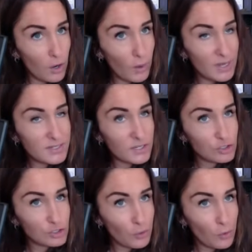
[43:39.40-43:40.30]
as in
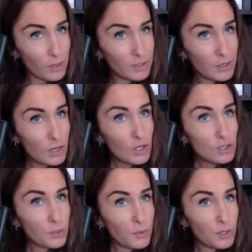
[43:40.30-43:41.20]
Shawn,
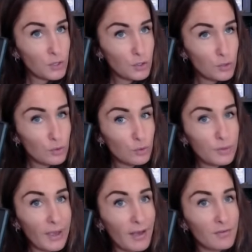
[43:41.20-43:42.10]
so that you,
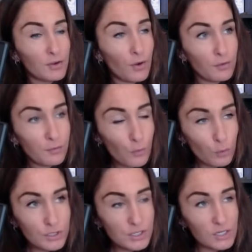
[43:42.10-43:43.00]
Kevin, are
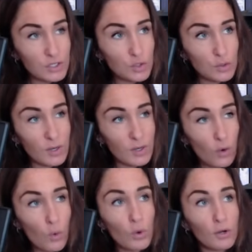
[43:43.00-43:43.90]
forced into a
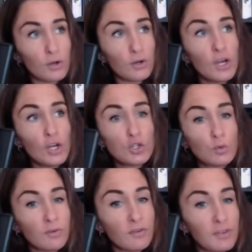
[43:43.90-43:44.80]
corner to
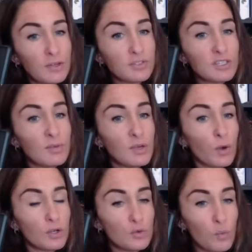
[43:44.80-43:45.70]
reveal to me
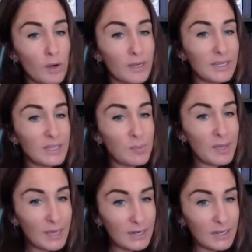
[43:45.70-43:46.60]
what you want to keep
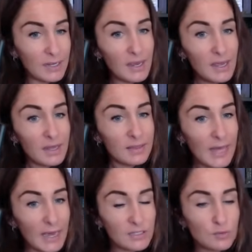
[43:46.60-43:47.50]
hidden
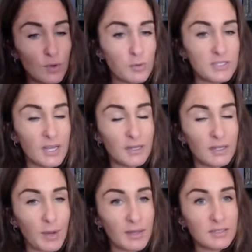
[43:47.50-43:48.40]
that is represented
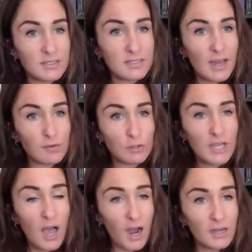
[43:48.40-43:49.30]
by this devil
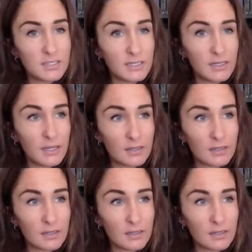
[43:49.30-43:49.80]
toxic